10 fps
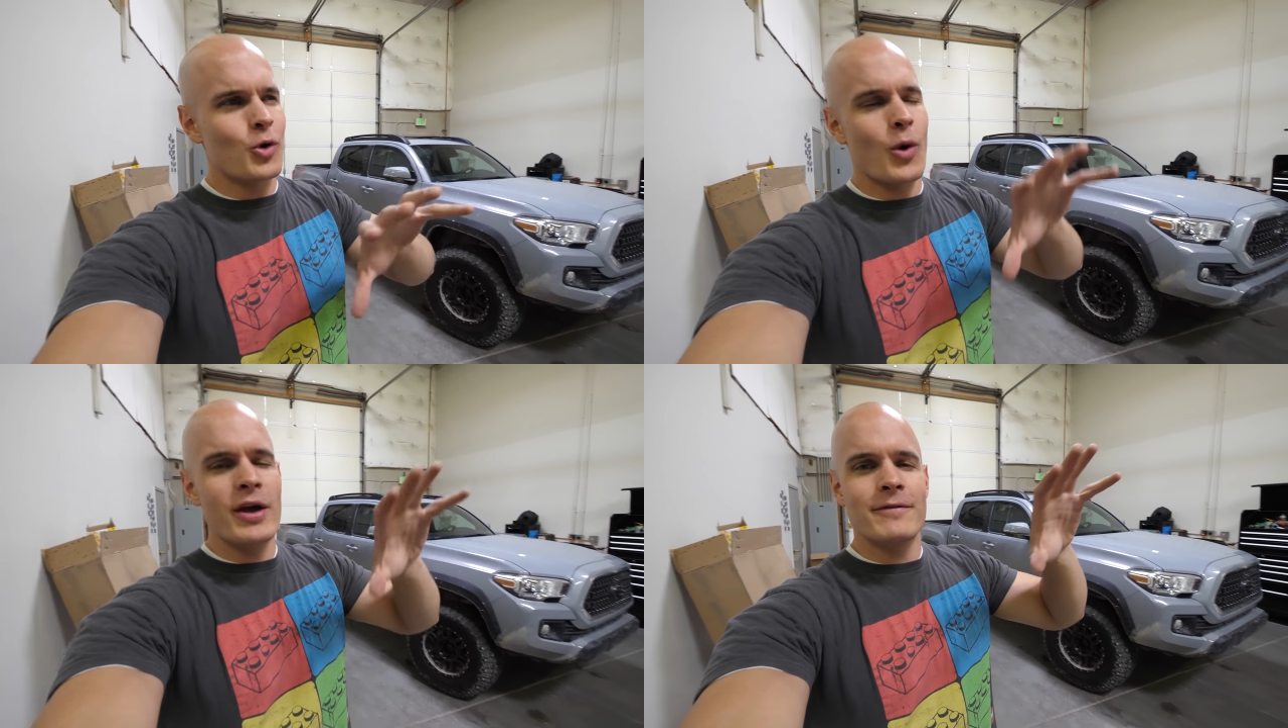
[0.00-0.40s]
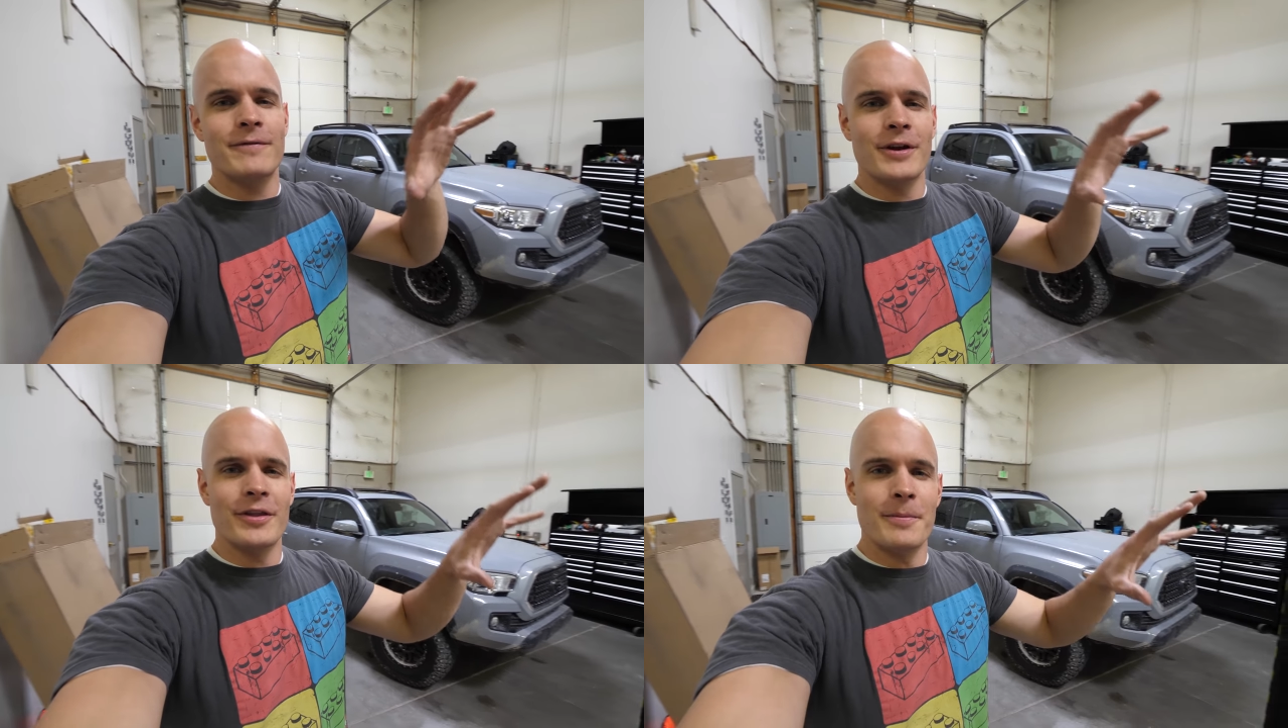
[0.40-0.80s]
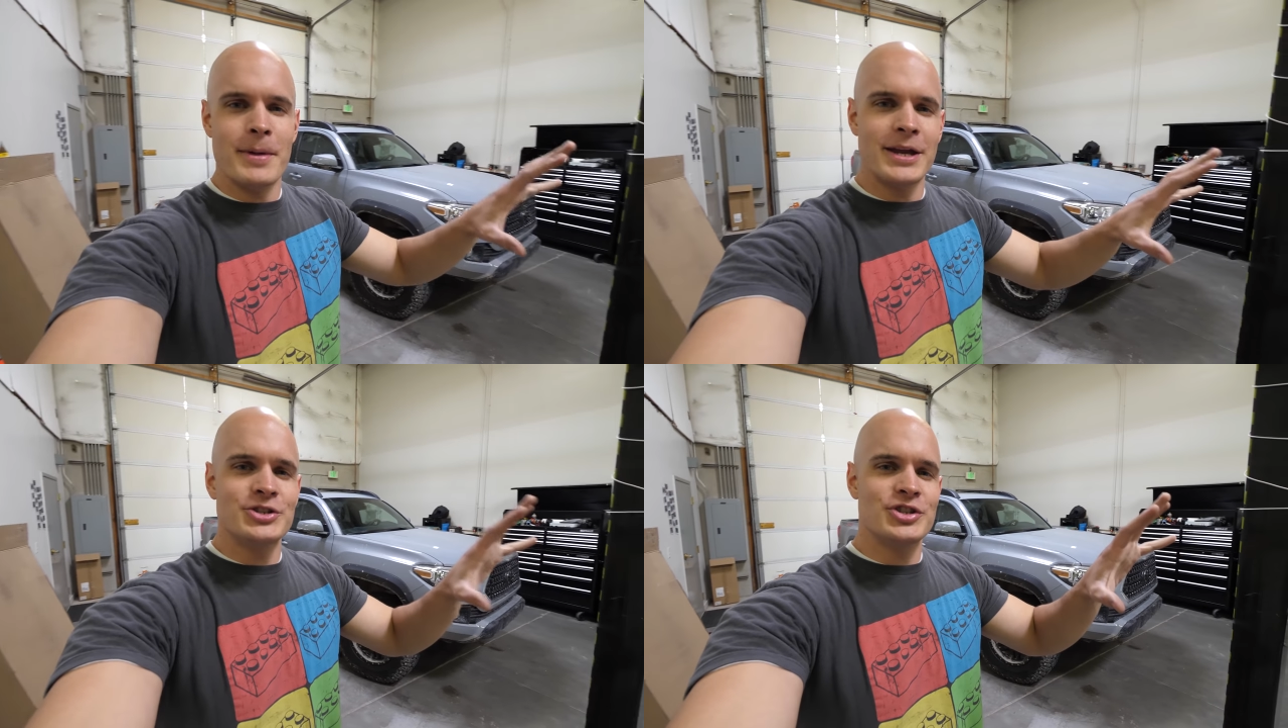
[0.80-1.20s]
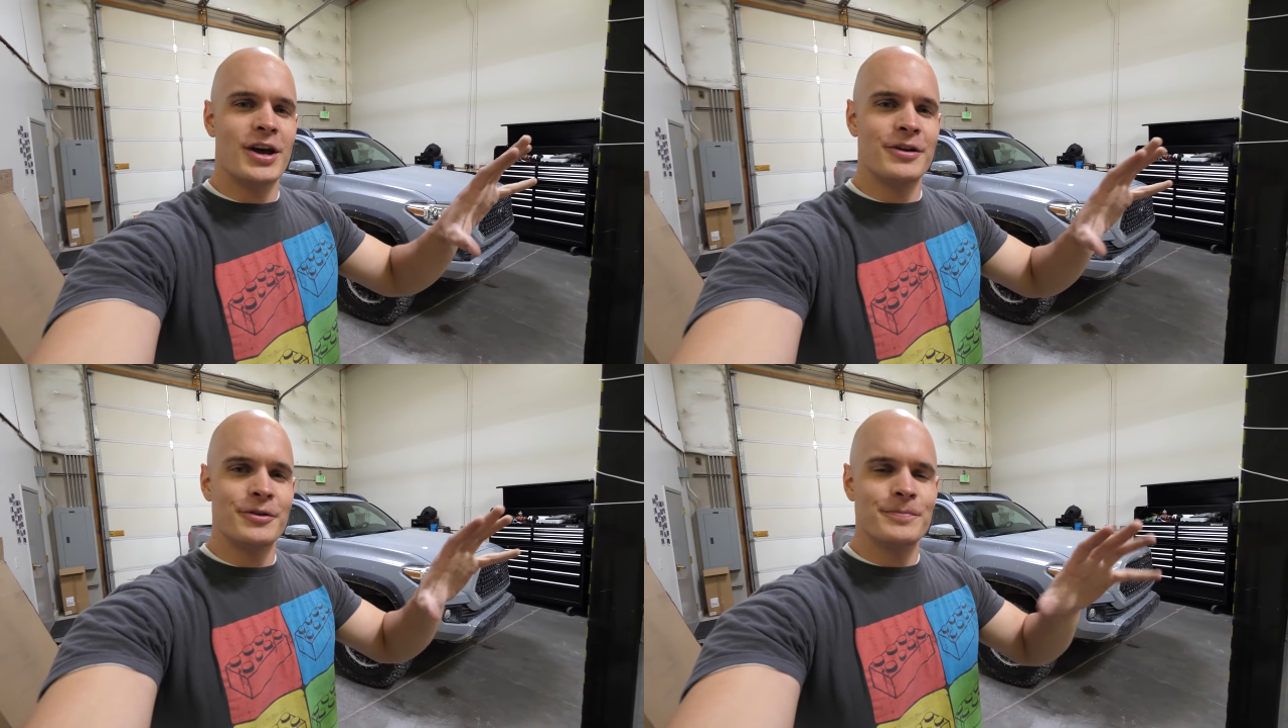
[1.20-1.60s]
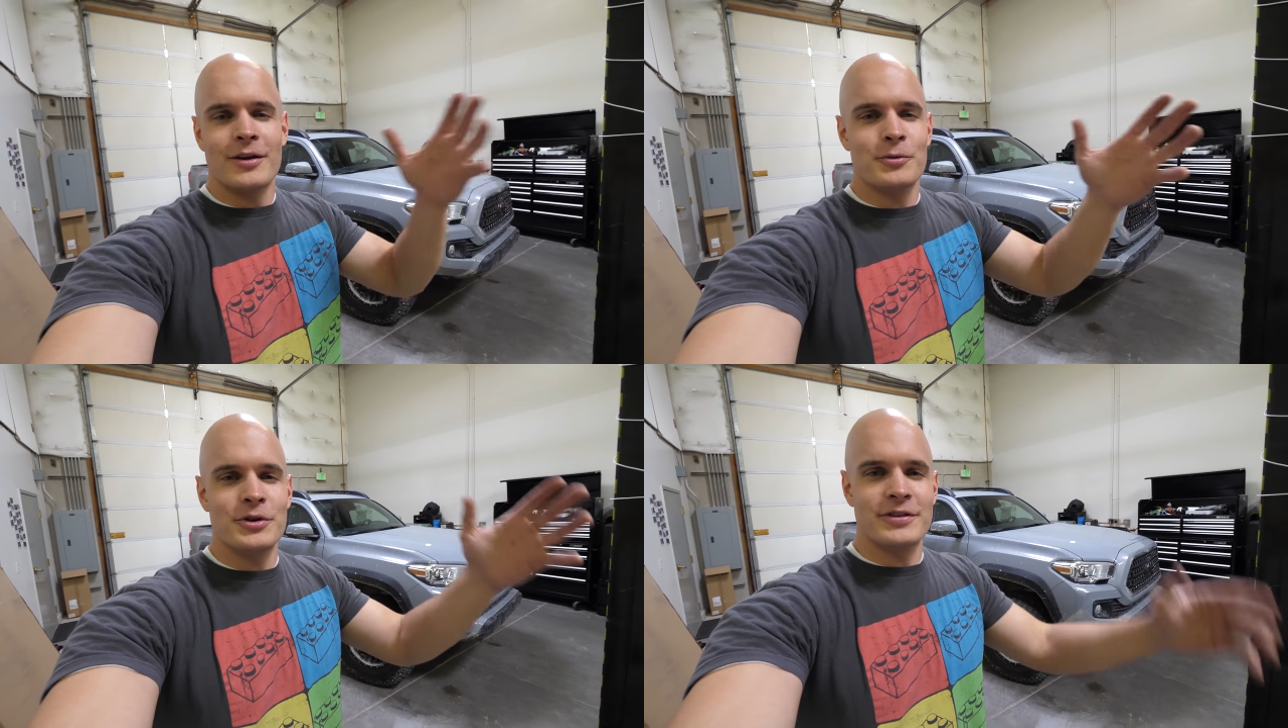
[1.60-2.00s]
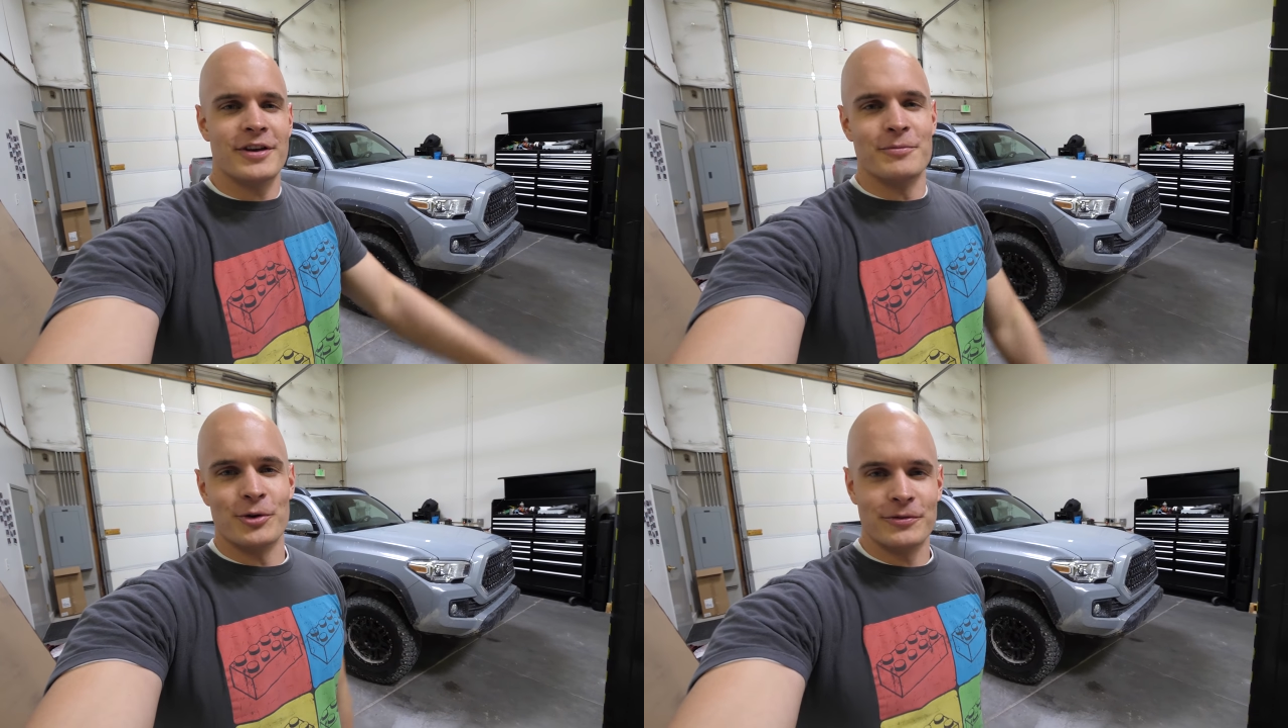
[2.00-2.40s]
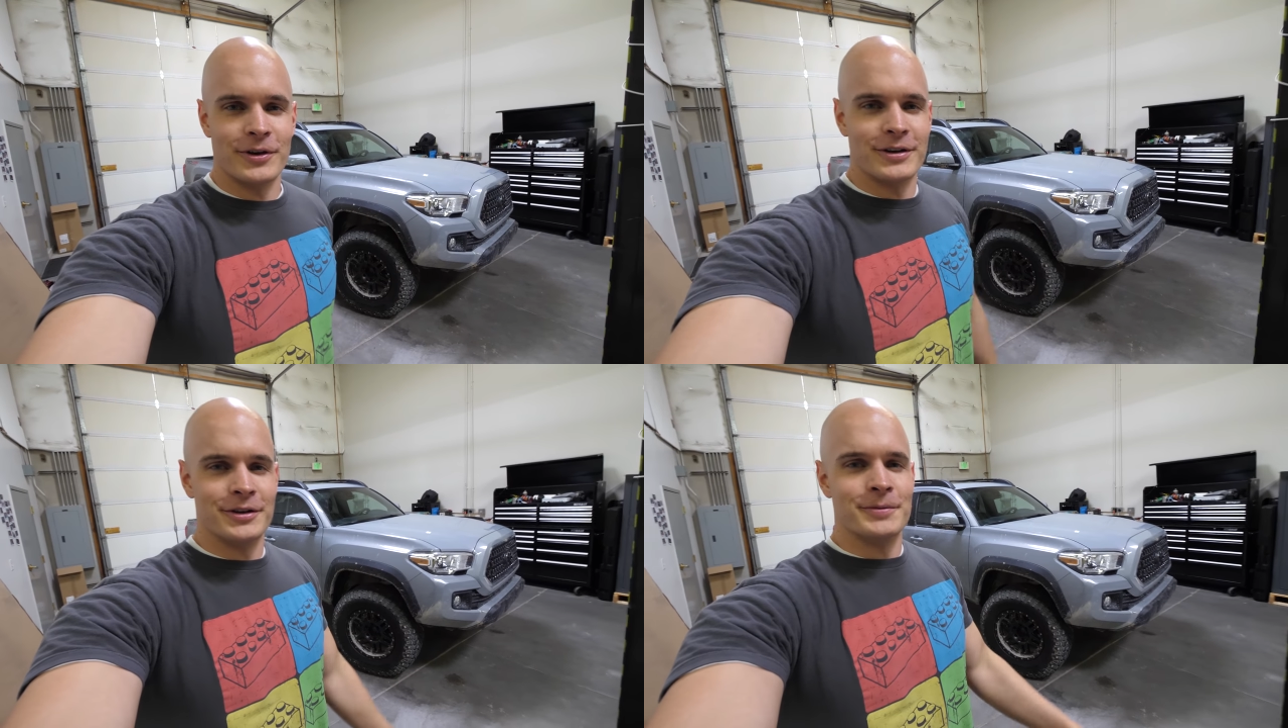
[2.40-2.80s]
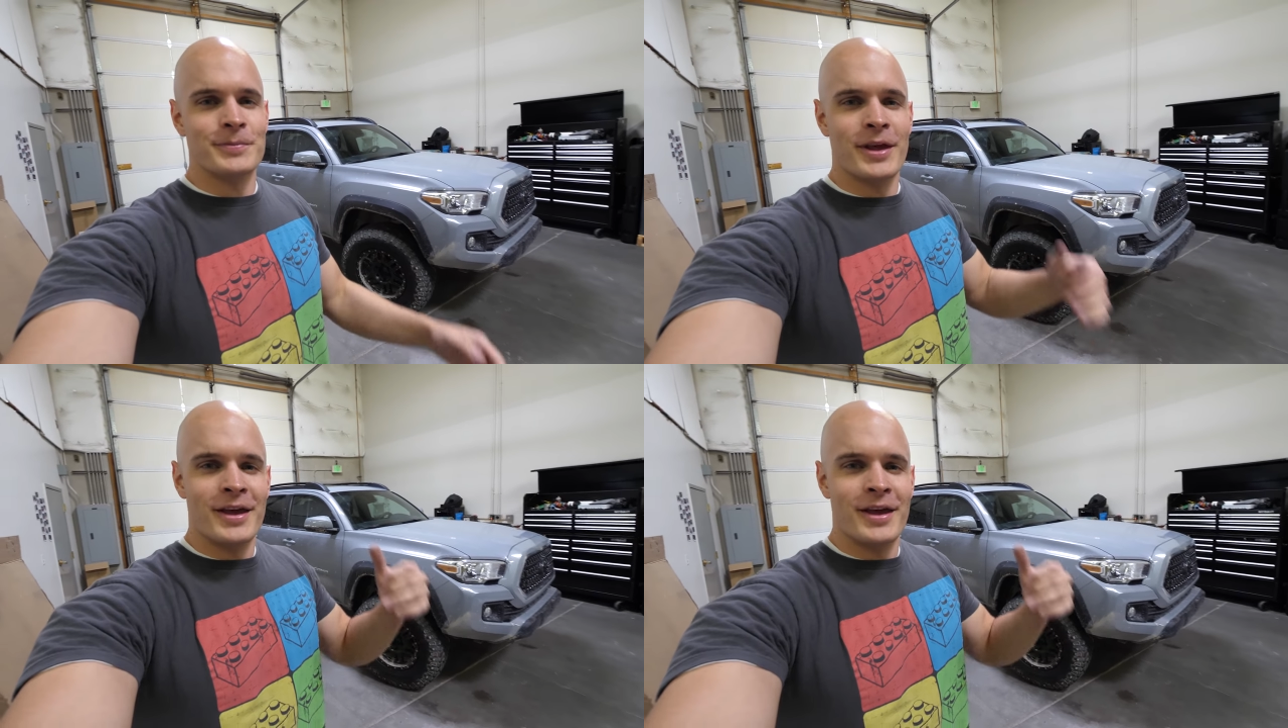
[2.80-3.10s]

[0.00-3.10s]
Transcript: quite fit on the main channel. We just have more fun here.